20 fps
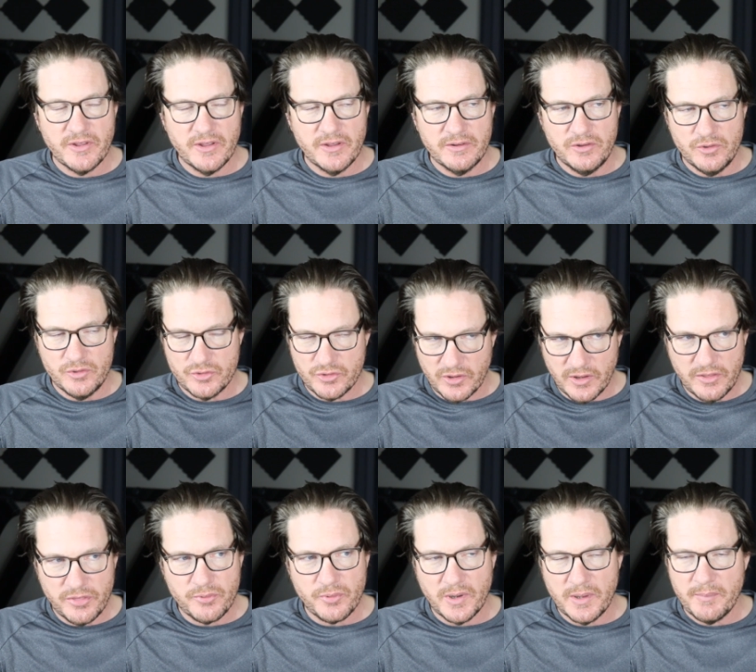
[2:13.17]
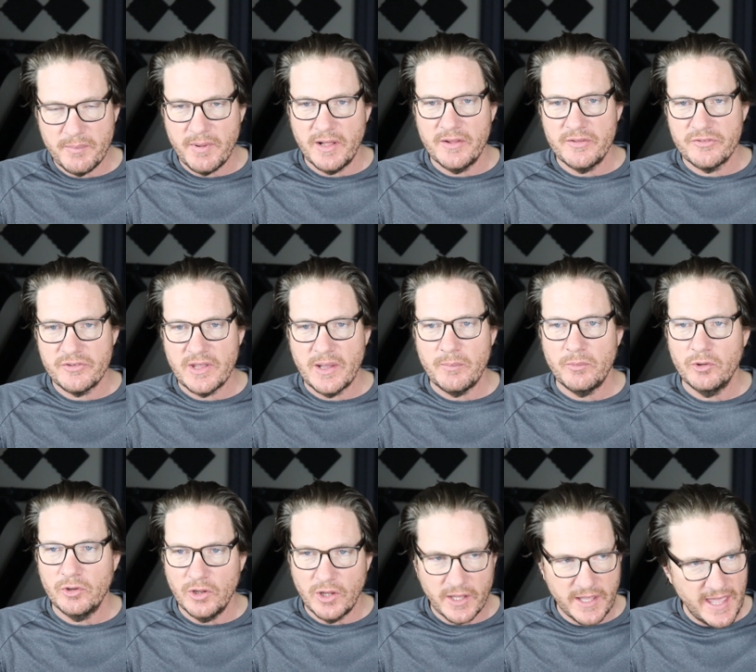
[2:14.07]
usually three months, I
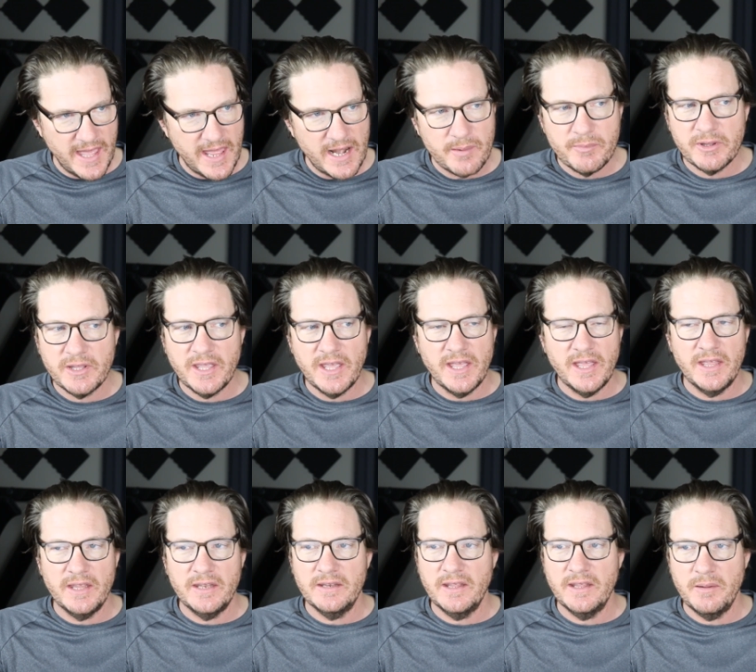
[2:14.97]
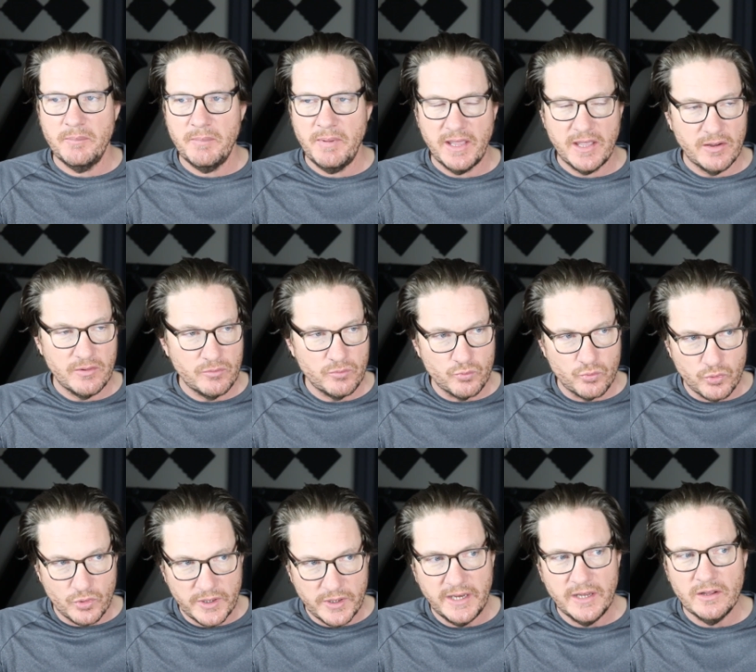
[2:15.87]
will look at them again and make a
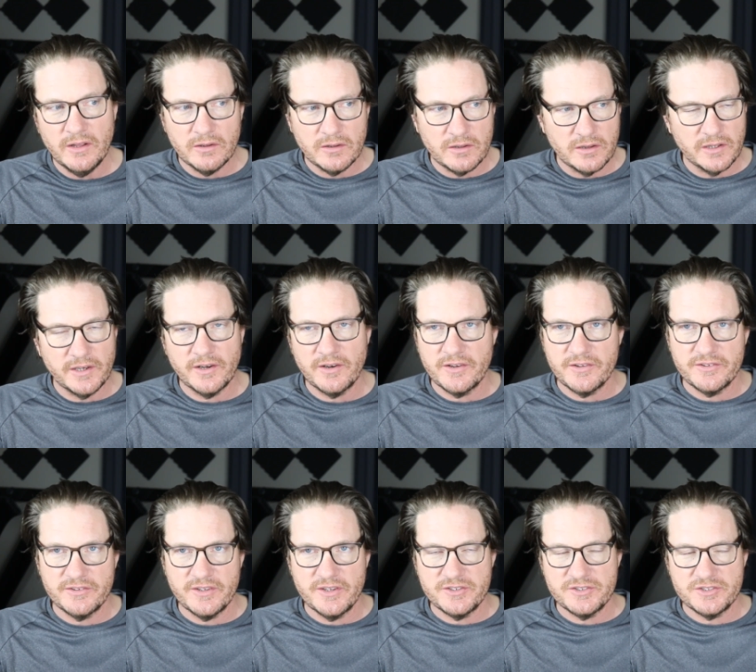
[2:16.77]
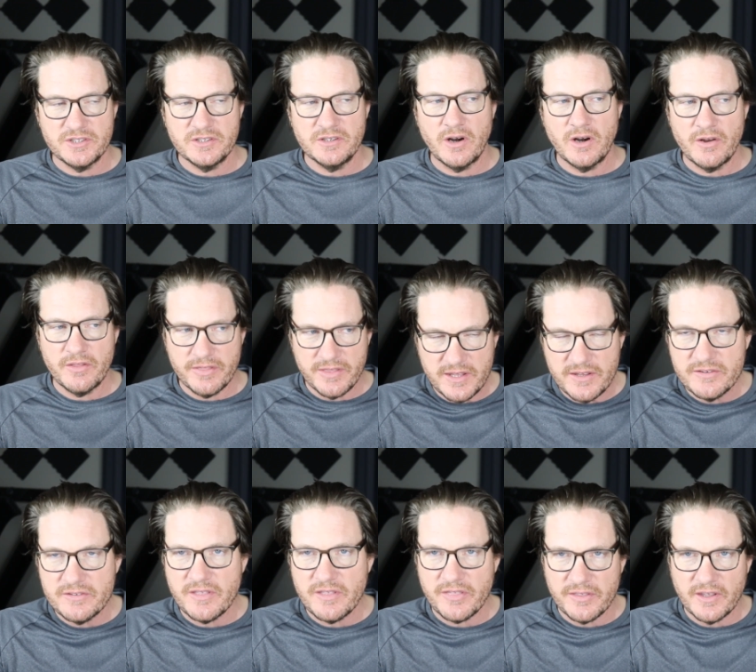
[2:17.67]
real clear decision. Are
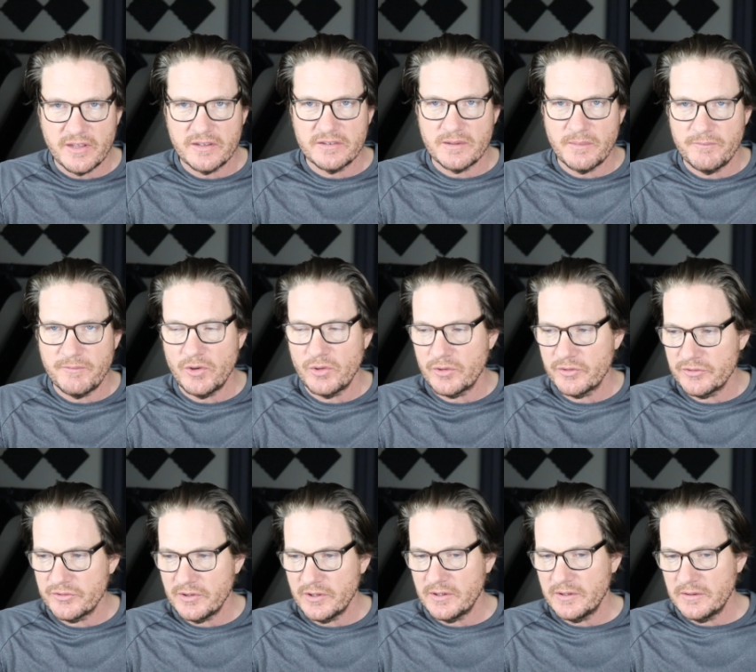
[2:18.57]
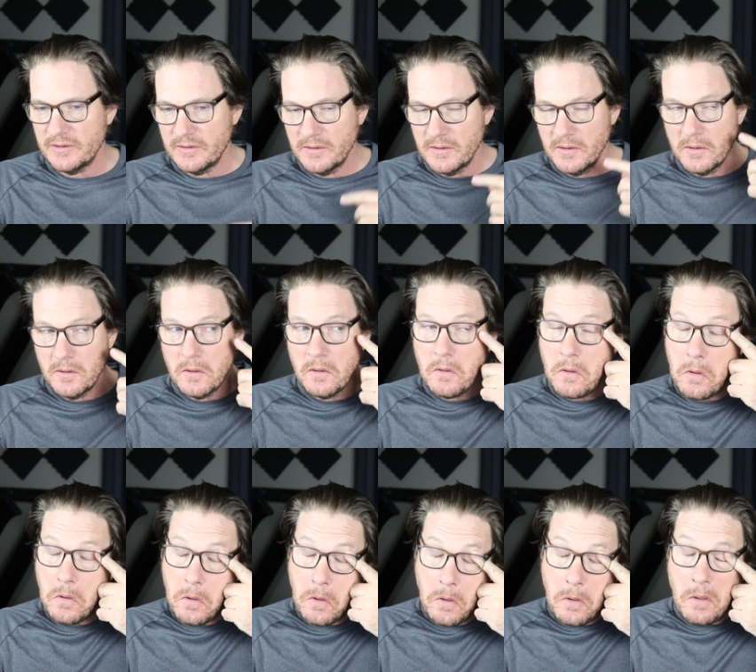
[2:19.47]
these the things I'm focused on?
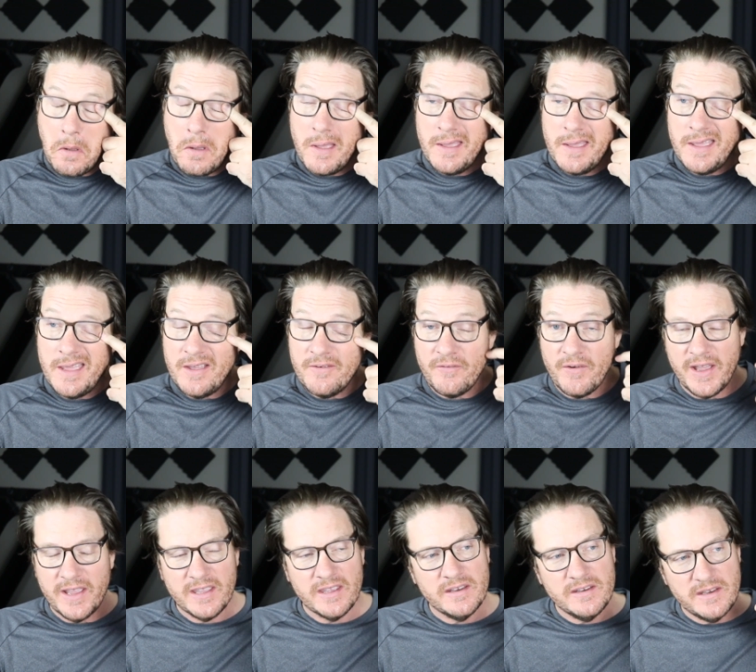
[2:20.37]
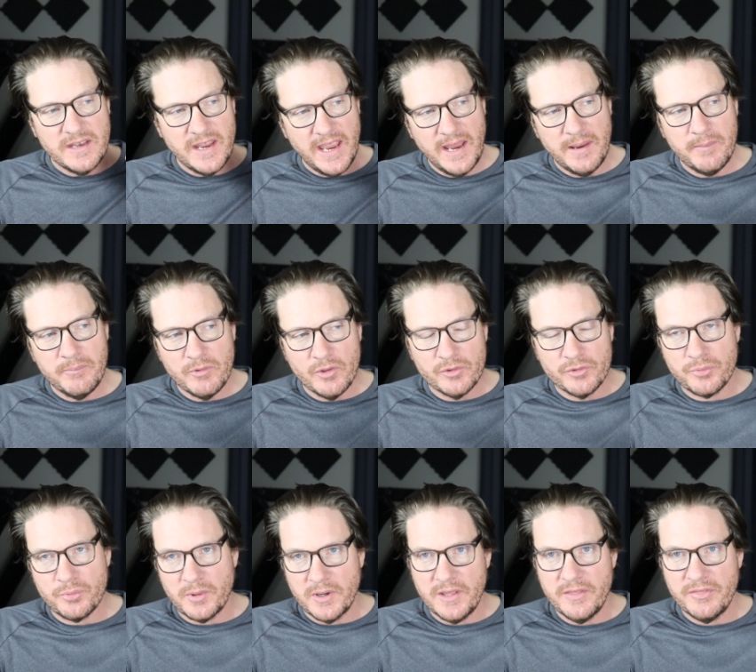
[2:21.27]
If I can name those
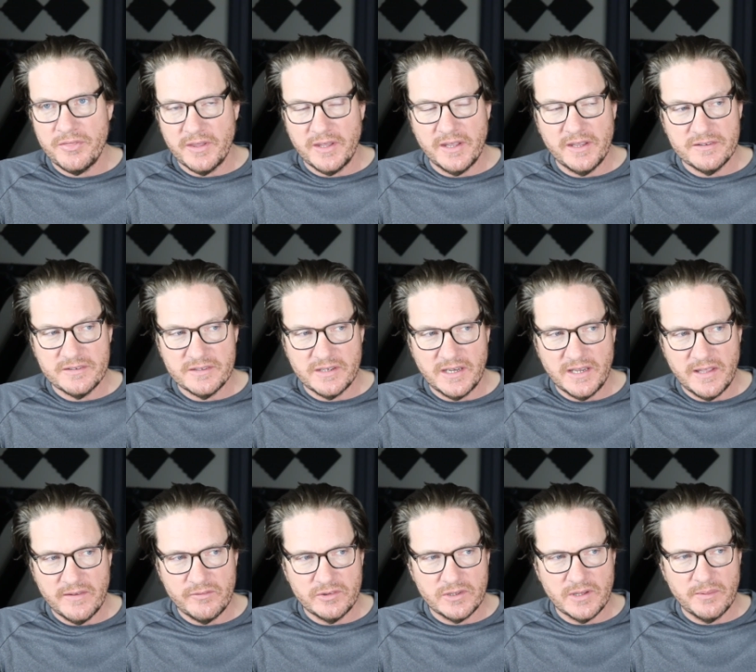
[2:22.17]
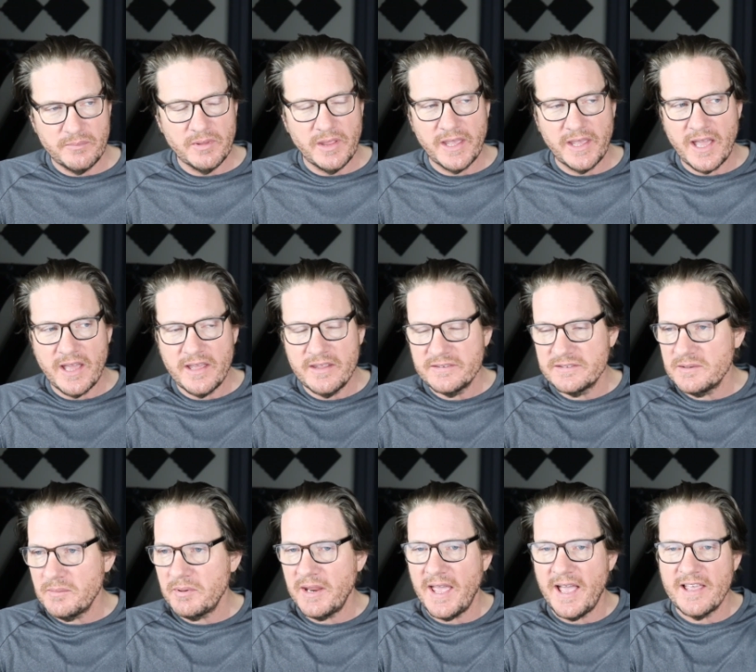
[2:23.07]
three things at a given time, like I,
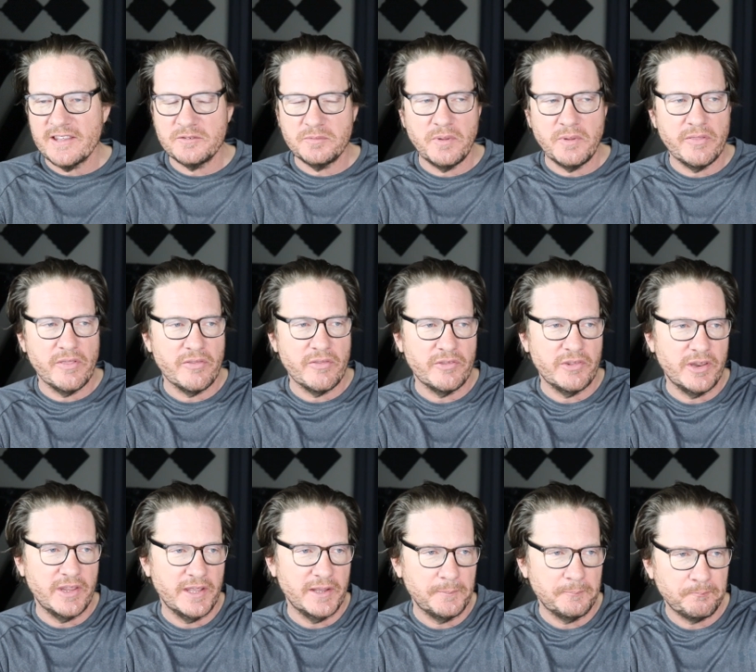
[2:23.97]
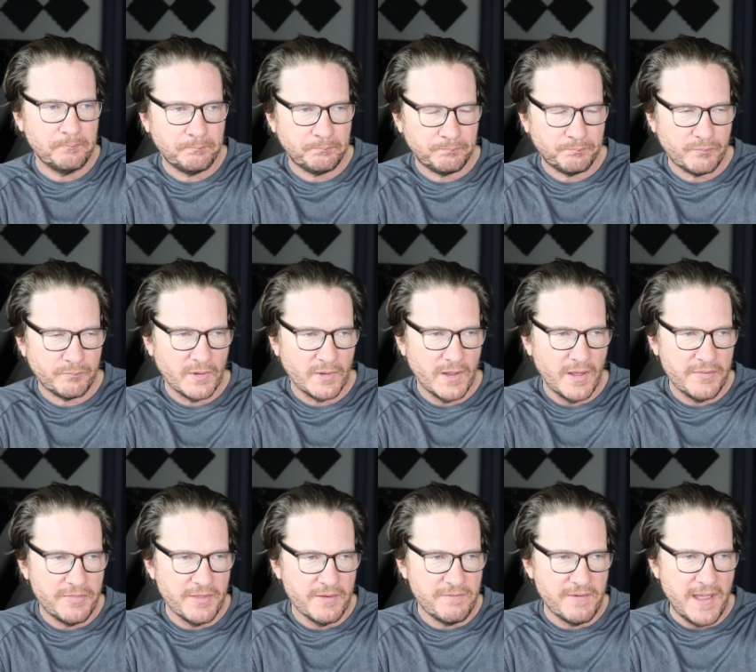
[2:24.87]
somebody asked me the other day, I
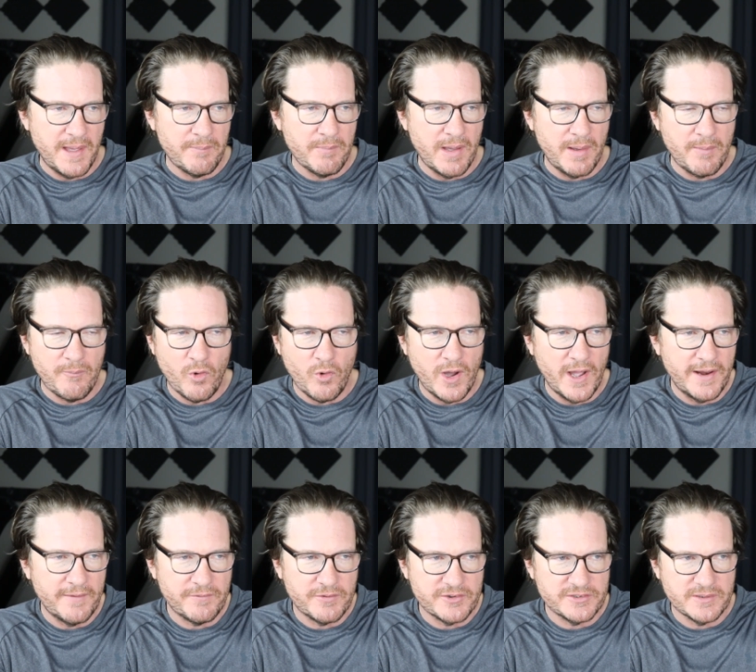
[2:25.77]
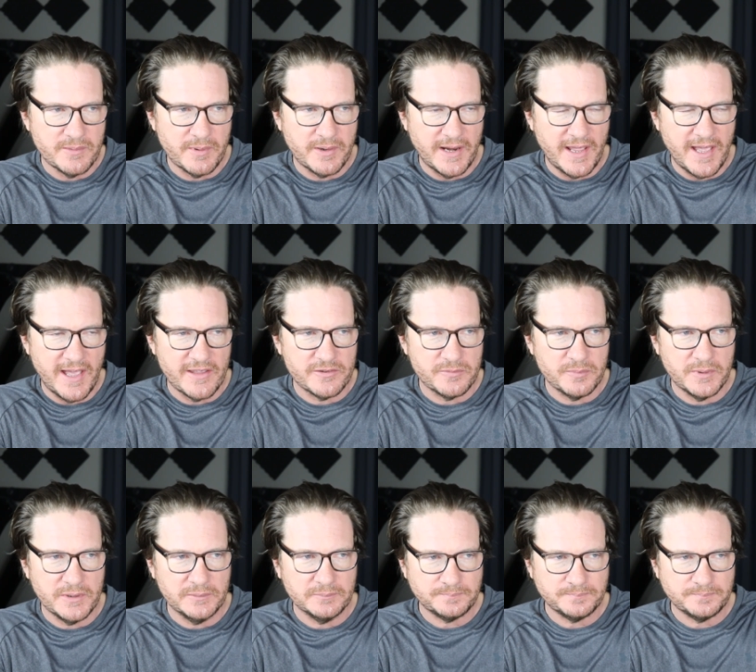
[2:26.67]
think fam, my wife or somebody asked me,